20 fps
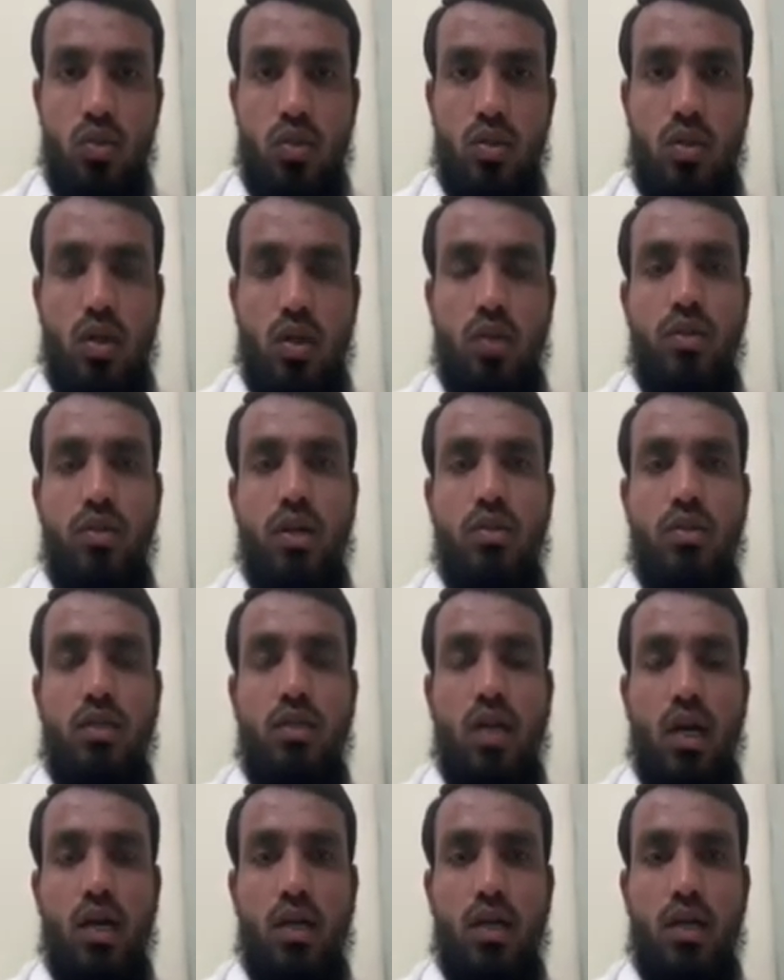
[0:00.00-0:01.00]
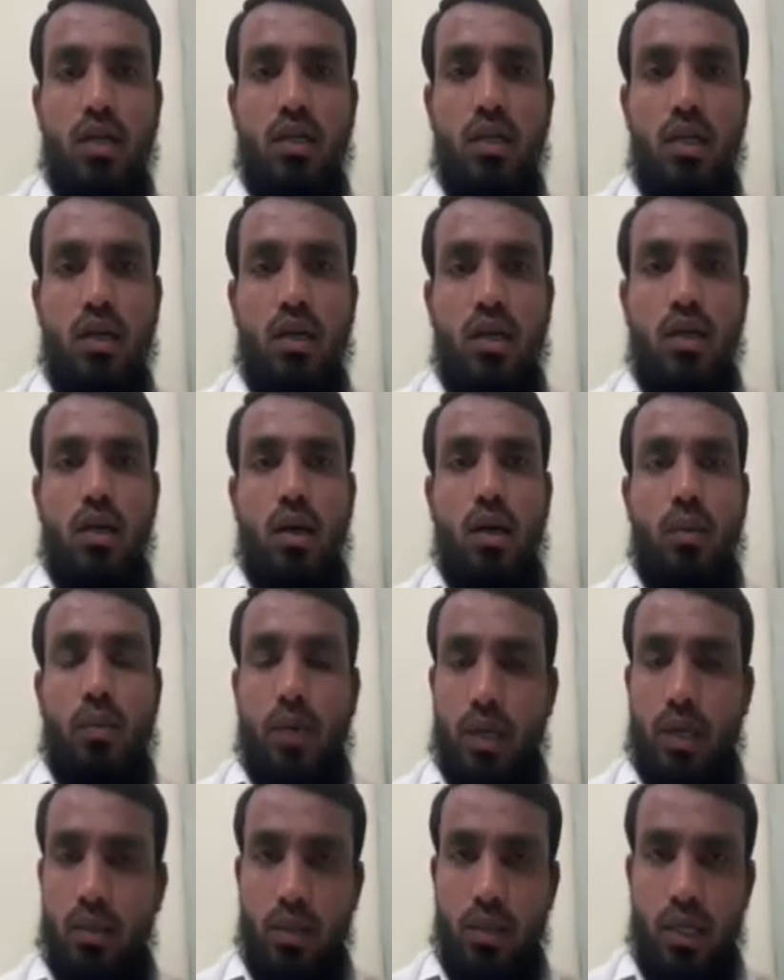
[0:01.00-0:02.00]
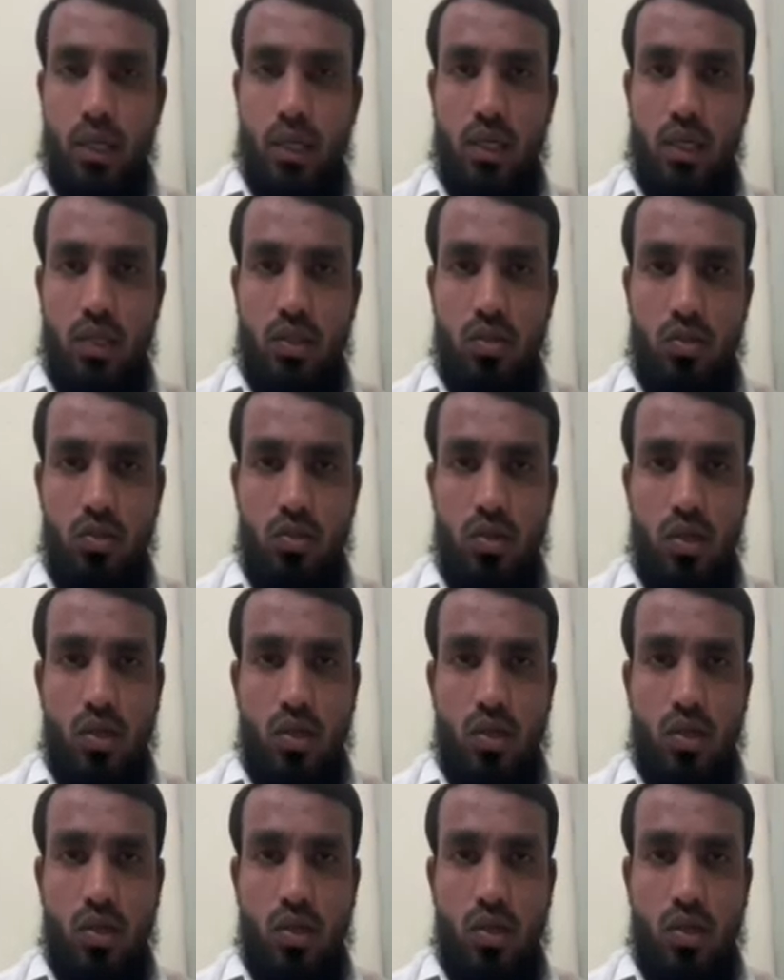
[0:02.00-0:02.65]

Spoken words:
Now we have started a permanent tissue.